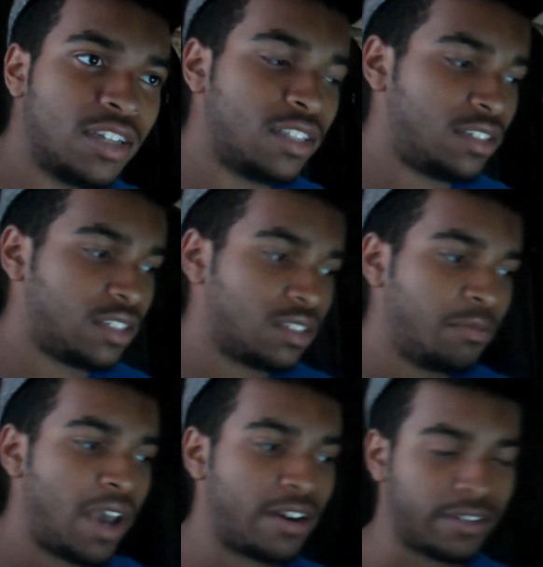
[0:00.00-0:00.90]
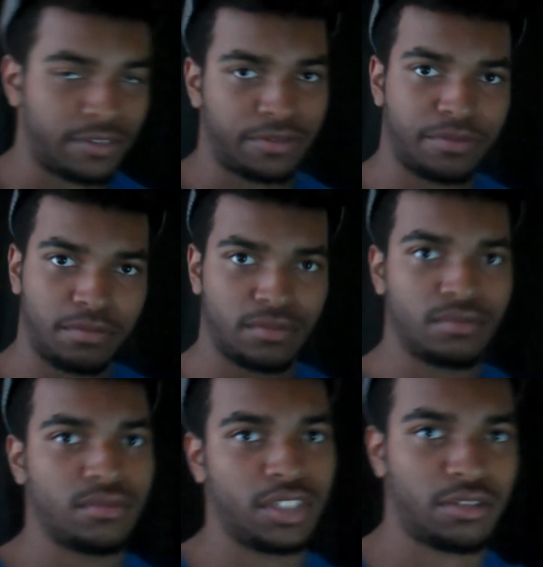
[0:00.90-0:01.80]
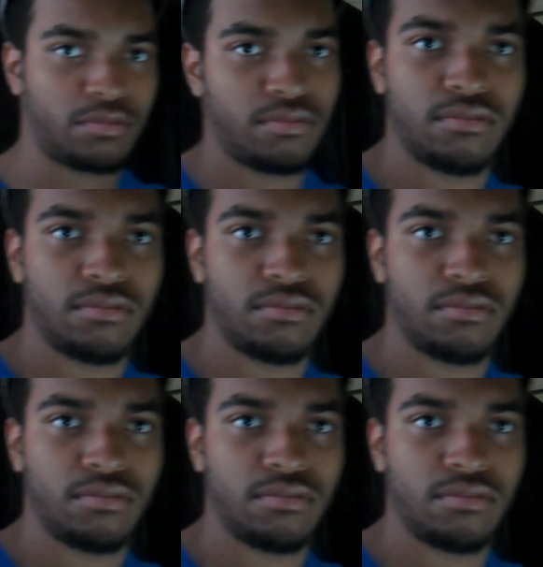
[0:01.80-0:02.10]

It's just a matter of, you know,